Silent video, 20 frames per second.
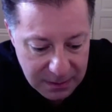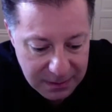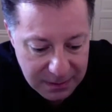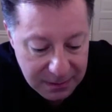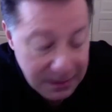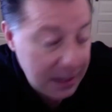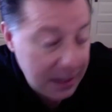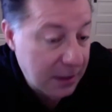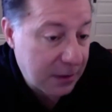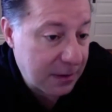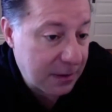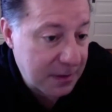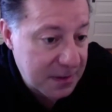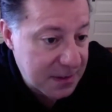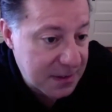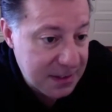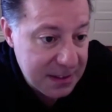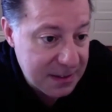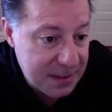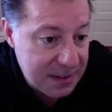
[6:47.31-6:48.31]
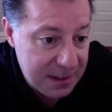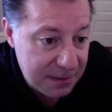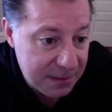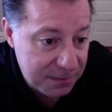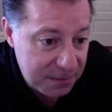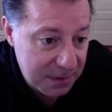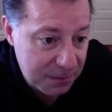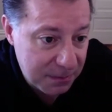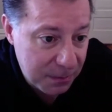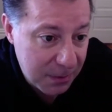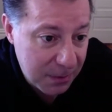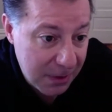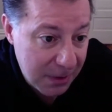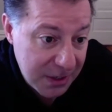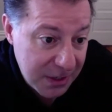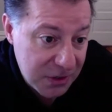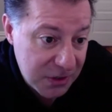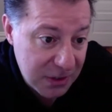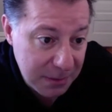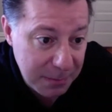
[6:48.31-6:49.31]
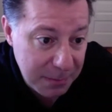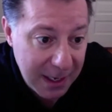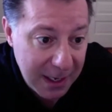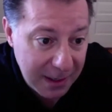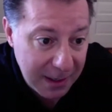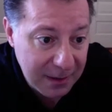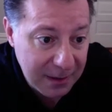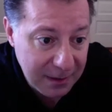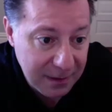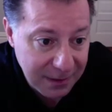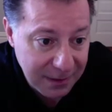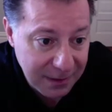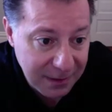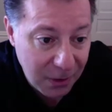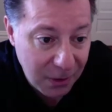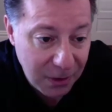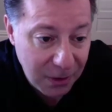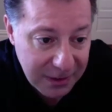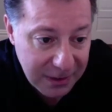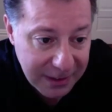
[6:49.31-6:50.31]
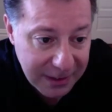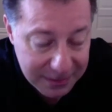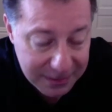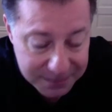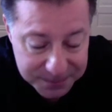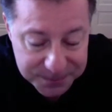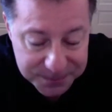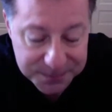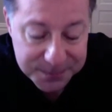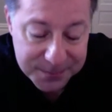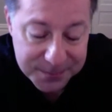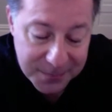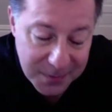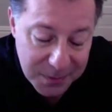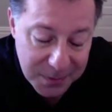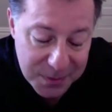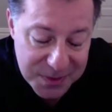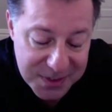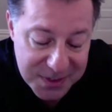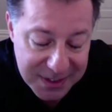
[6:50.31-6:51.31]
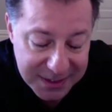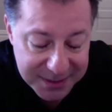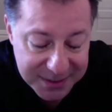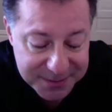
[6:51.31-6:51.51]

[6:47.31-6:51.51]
later in the season if we're actually back in the hall again. We'll see.